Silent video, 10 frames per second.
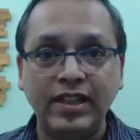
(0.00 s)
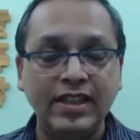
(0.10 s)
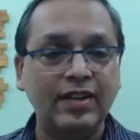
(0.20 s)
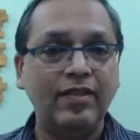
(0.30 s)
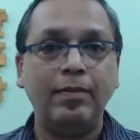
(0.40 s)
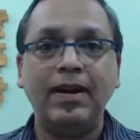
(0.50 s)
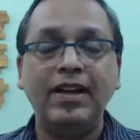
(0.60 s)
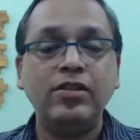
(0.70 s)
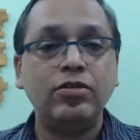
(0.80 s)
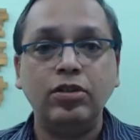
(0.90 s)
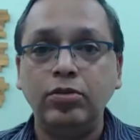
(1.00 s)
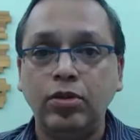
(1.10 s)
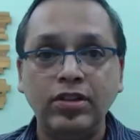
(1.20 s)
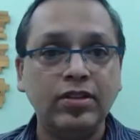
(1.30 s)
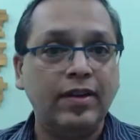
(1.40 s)
each and every brand. So you
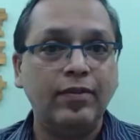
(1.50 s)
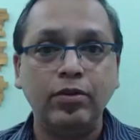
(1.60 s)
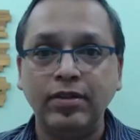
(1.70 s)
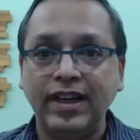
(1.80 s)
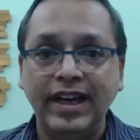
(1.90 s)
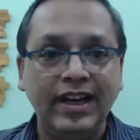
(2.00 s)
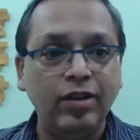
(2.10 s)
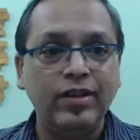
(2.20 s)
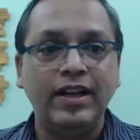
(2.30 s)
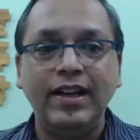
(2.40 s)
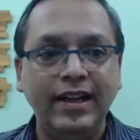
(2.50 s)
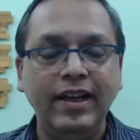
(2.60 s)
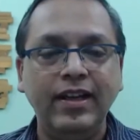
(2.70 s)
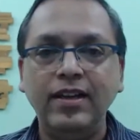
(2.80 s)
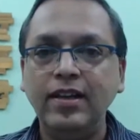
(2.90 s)
also have to get into that
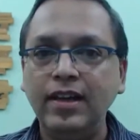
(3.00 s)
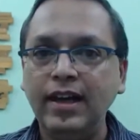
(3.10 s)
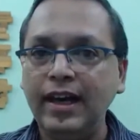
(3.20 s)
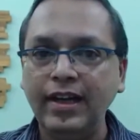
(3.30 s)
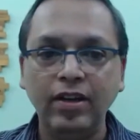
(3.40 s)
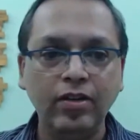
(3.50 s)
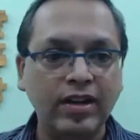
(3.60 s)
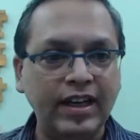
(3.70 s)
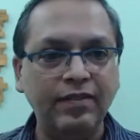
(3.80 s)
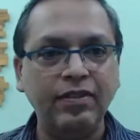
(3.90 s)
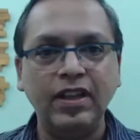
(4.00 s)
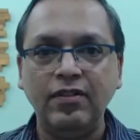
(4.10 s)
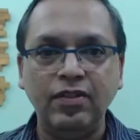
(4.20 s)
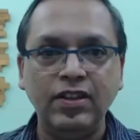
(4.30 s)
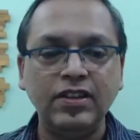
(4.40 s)
league and you know connect with the
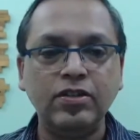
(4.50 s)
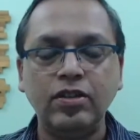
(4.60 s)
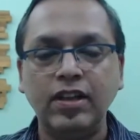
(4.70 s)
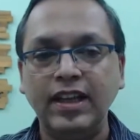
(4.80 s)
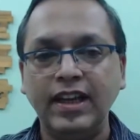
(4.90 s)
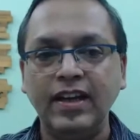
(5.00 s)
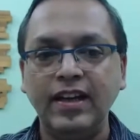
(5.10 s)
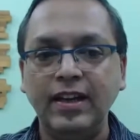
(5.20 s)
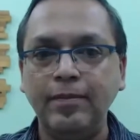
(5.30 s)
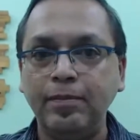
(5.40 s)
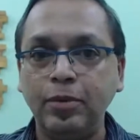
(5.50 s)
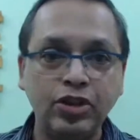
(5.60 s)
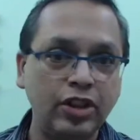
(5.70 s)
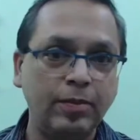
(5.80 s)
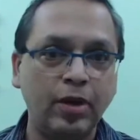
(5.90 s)
influencers so that they can really
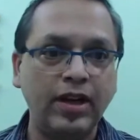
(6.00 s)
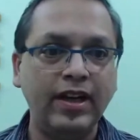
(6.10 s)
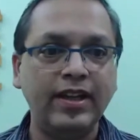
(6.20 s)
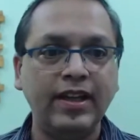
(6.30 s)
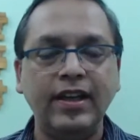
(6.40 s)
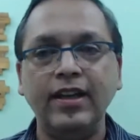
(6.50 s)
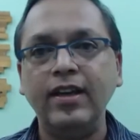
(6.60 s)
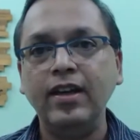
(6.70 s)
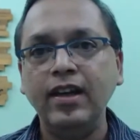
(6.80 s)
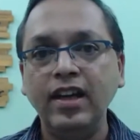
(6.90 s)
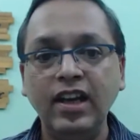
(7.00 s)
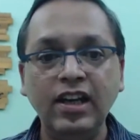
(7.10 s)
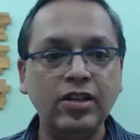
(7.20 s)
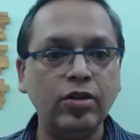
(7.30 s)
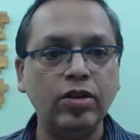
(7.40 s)
push your product, they can
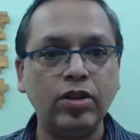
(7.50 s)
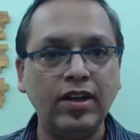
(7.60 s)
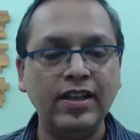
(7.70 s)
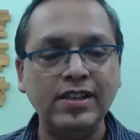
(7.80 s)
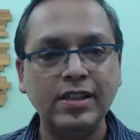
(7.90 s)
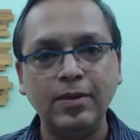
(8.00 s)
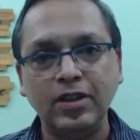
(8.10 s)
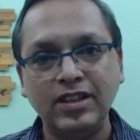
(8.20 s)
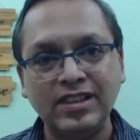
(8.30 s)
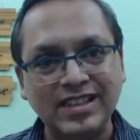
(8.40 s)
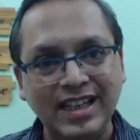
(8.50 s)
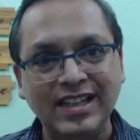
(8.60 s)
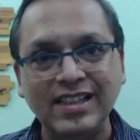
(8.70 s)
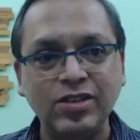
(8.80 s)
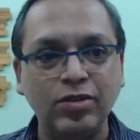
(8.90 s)
reach out to the audiences because the
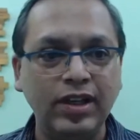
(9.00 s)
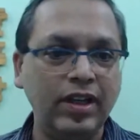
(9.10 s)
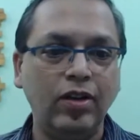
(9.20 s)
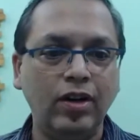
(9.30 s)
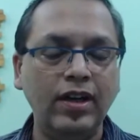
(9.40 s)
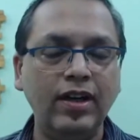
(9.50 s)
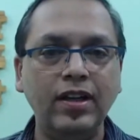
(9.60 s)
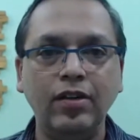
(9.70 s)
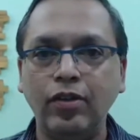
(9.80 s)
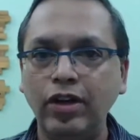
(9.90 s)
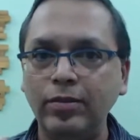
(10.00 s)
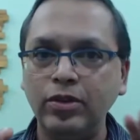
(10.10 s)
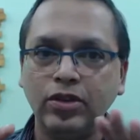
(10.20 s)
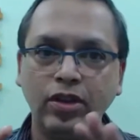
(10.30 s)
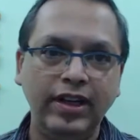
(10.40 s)
sales is going on the volume
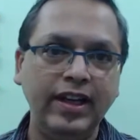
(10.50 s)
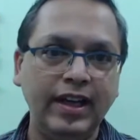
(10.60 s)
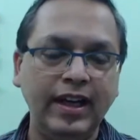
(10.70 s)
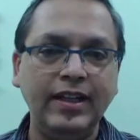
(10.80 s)
was already high